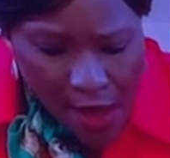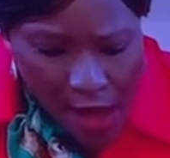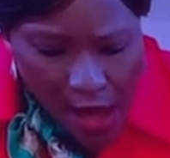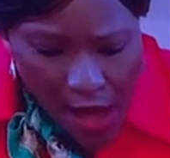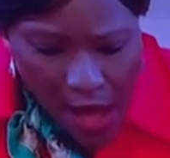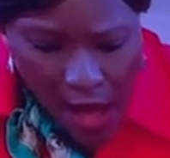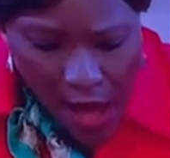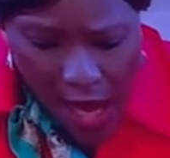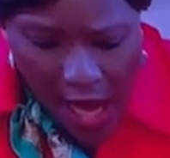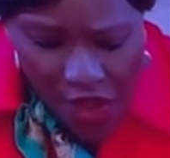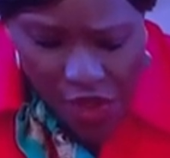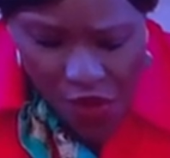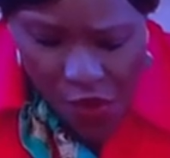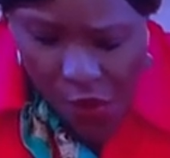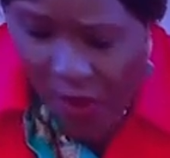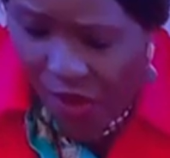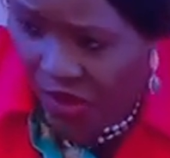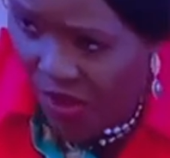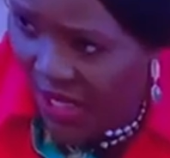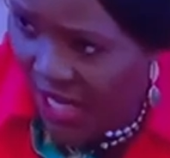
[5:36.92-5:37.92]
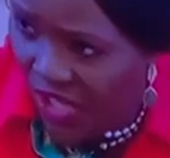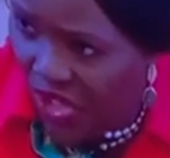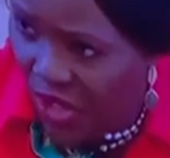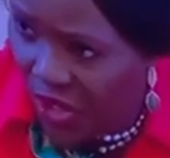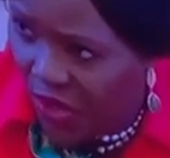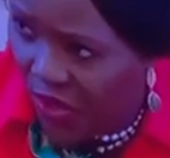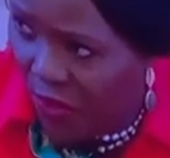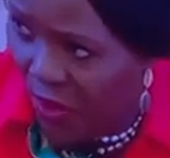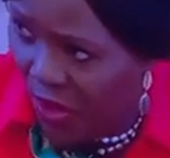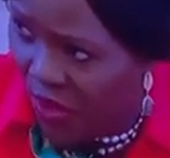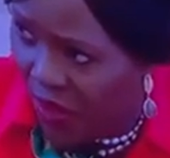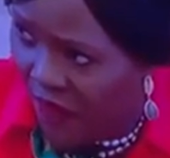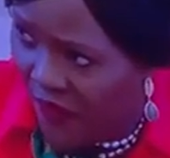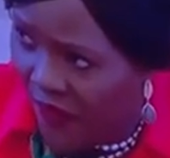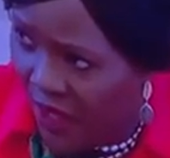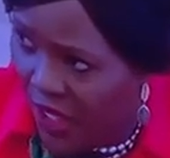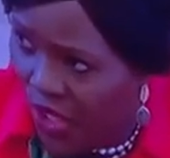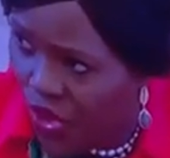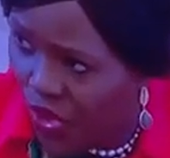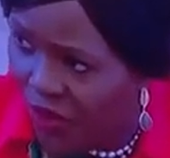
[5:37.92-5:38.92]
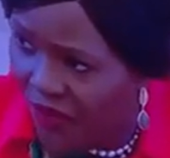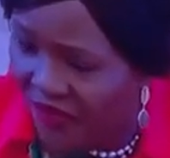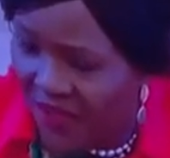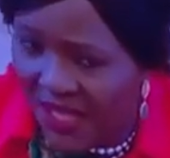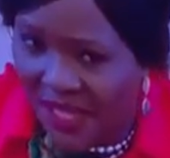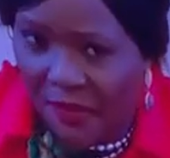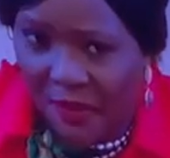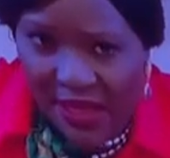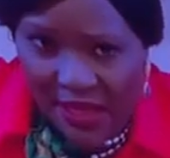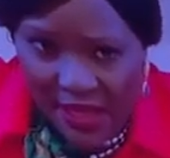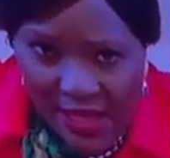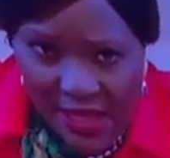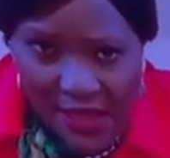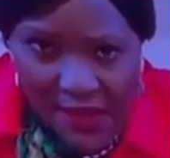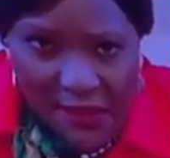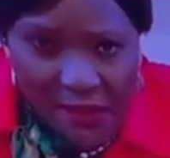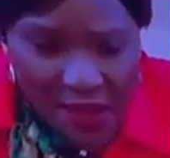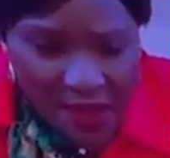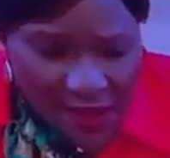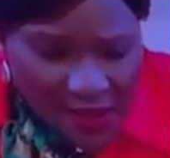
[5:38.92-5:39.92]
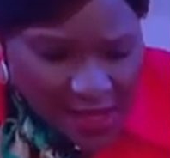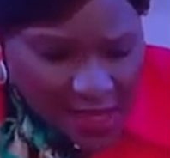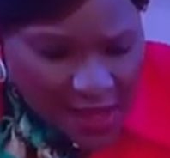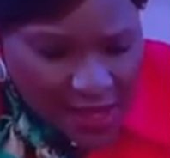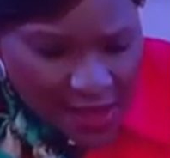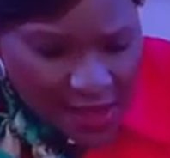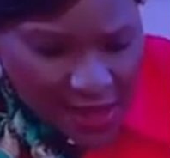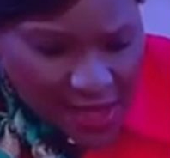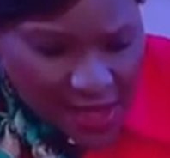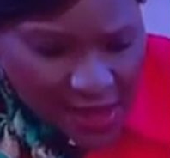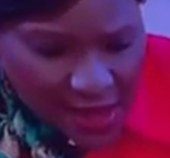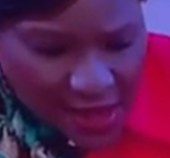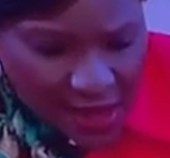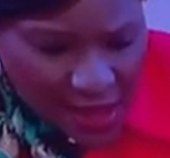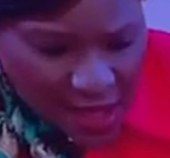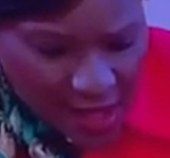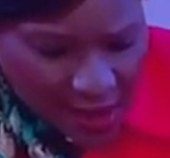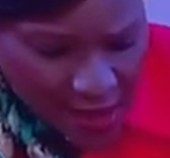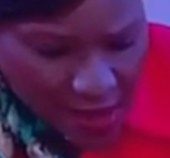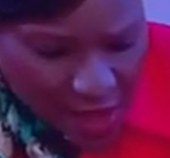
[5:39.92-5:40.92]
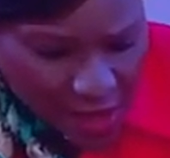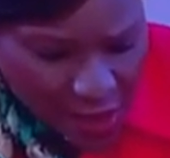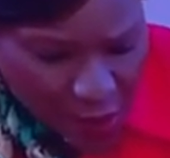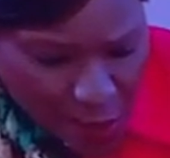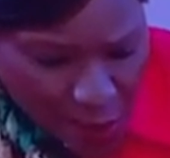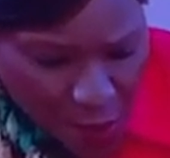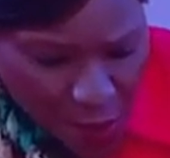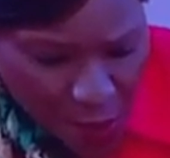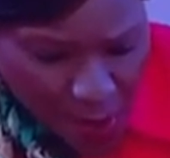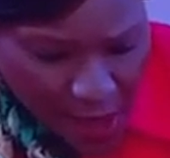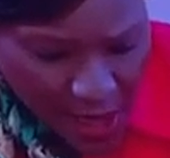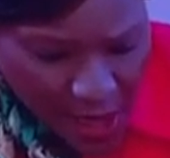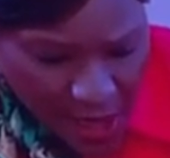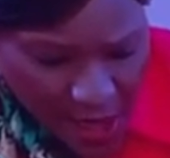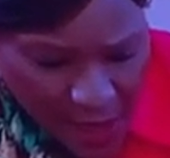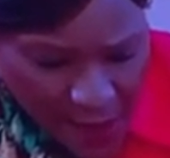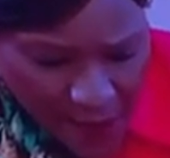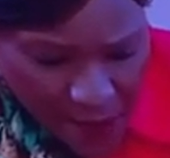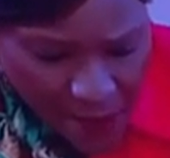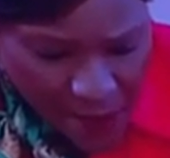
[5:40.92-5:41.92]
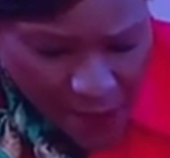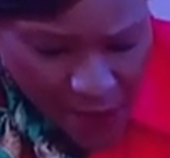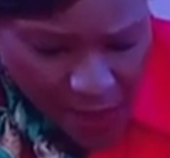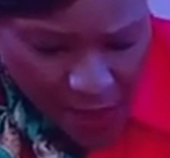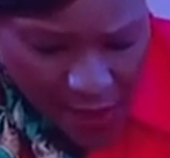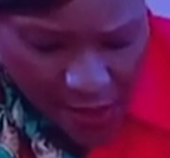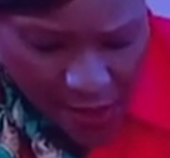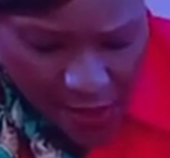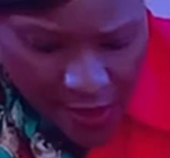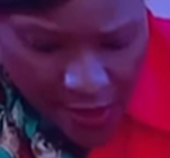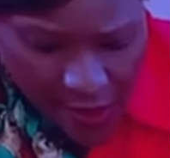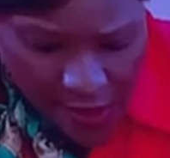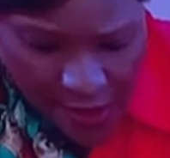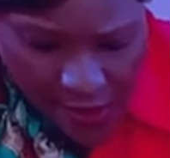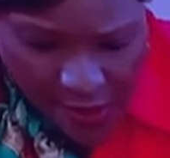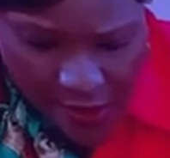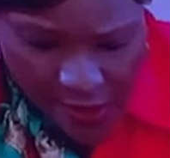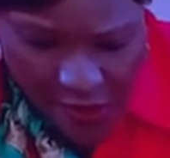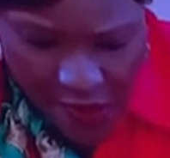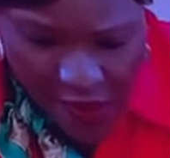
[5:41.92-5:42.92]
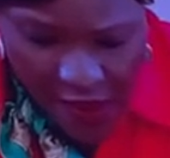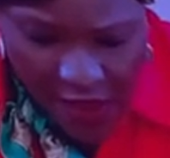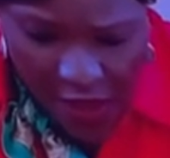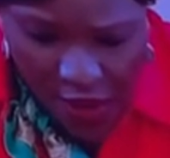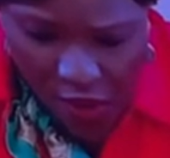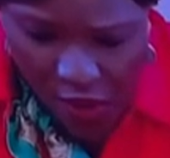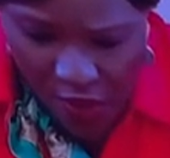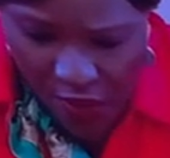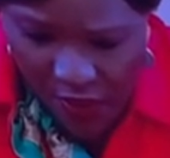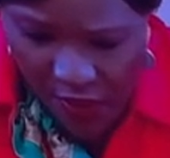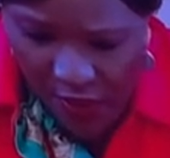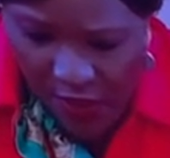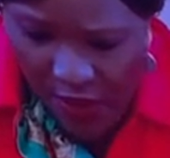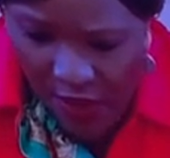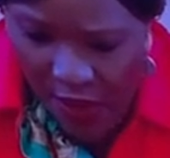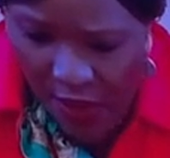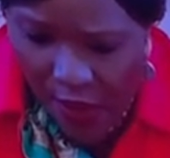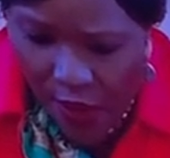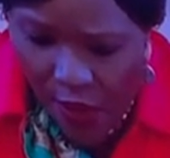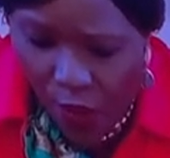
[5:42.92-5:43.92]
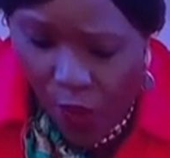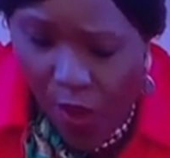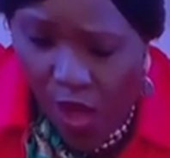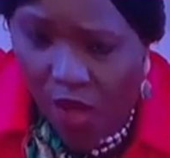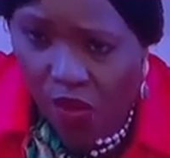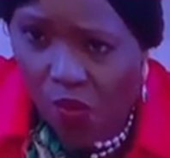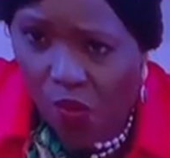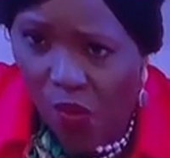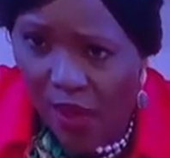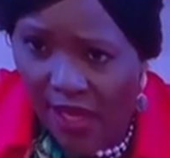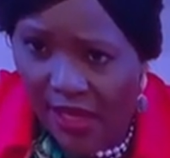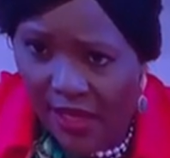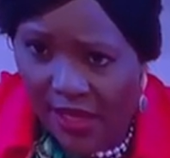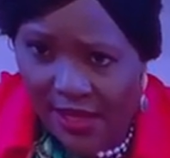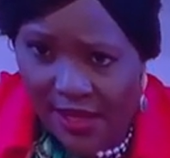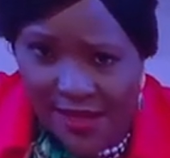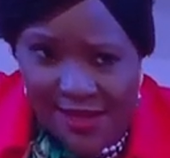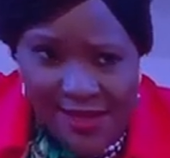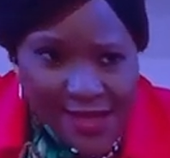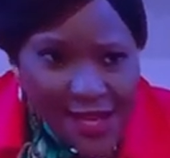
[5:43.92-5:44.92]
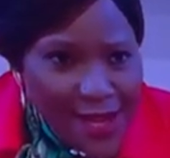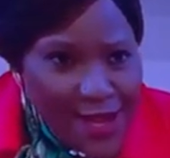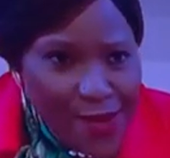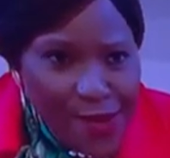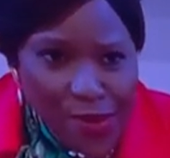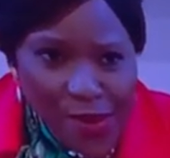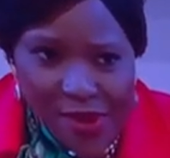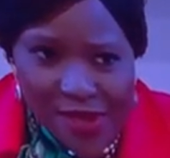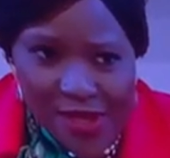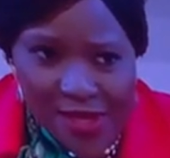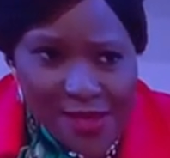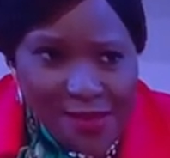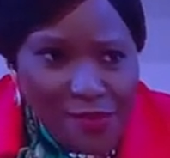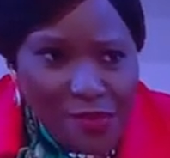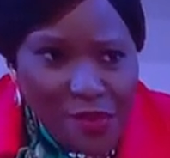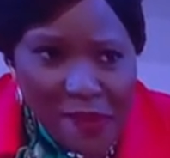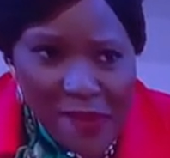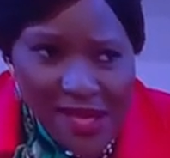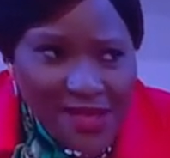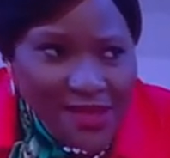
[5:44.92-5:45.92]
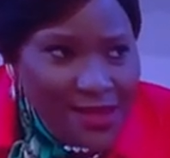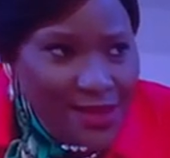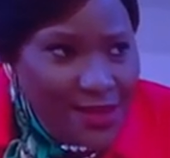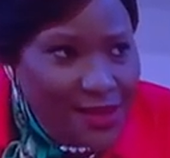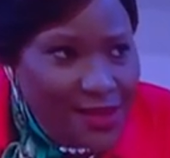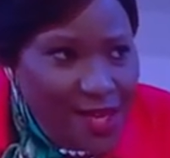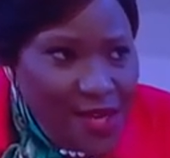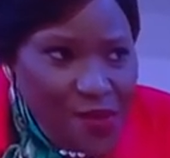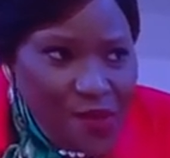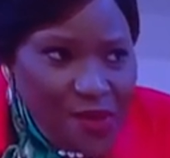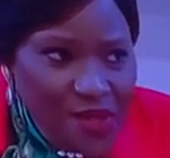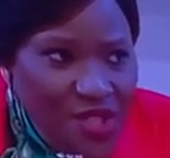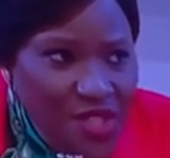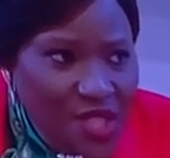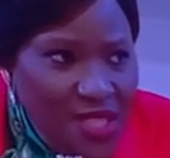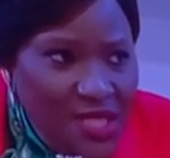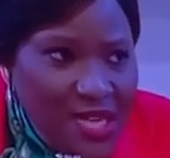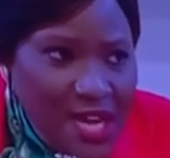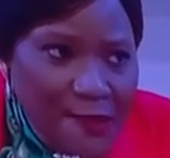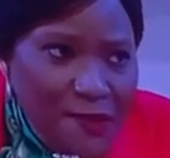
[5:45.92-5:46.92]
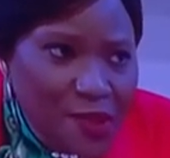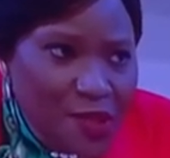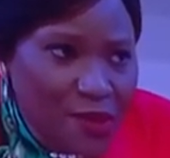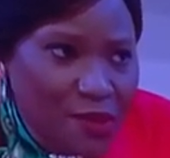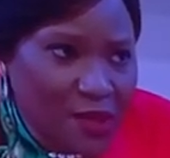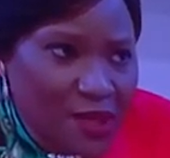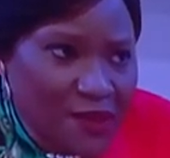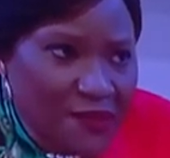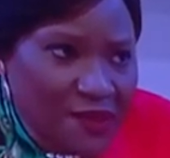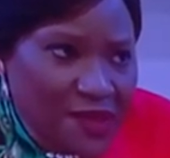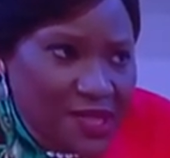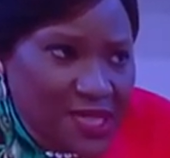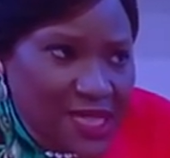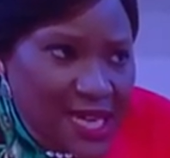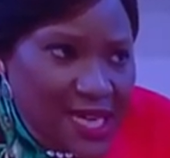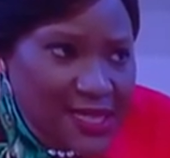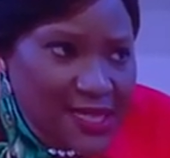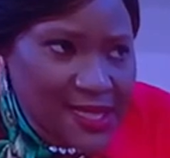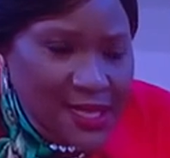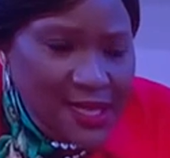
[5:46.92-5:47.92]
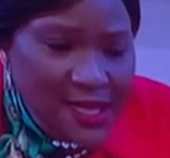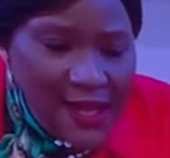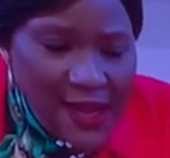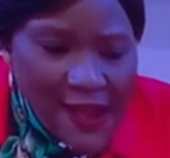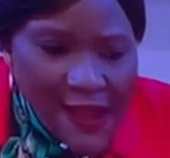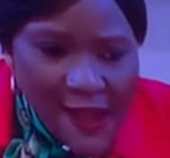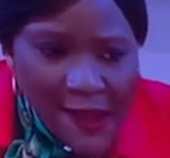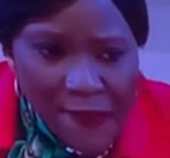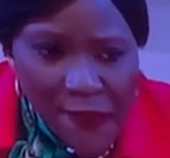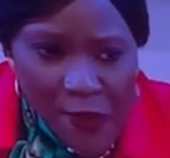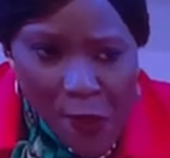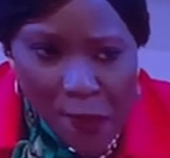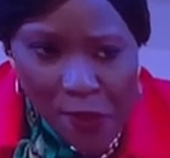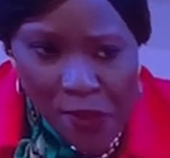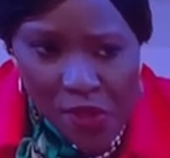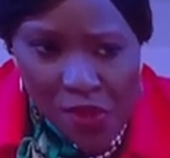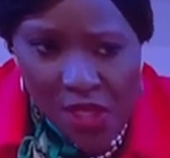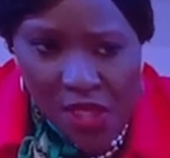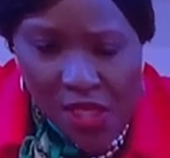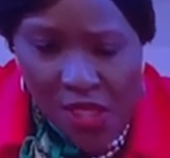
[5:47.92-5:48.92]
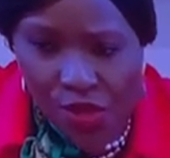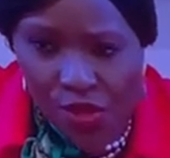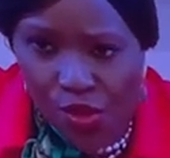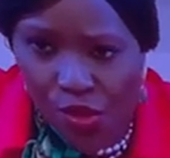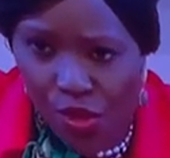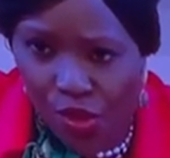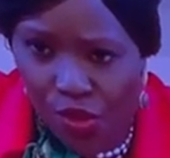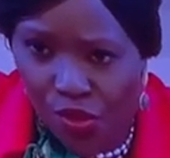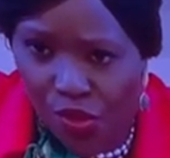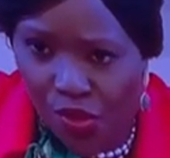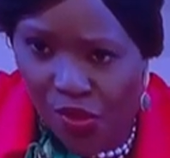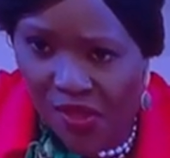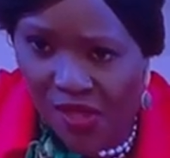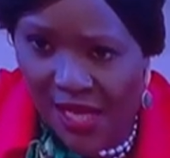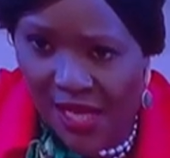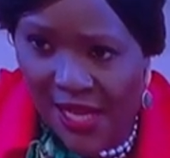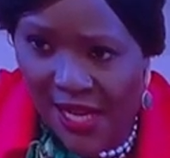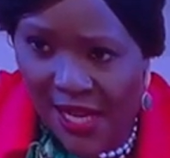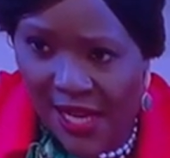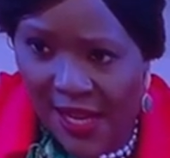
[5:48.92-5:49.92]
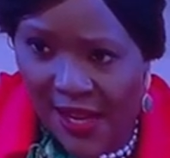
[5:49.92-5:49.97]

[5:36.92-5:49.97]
I just want to touch a little bit on the issue of visibility, because that's the thing that I spoke by earlier on. World Wetlands Day was momentous. It was just absolutely fantastic. I have the opportunity to go to Costa Rica,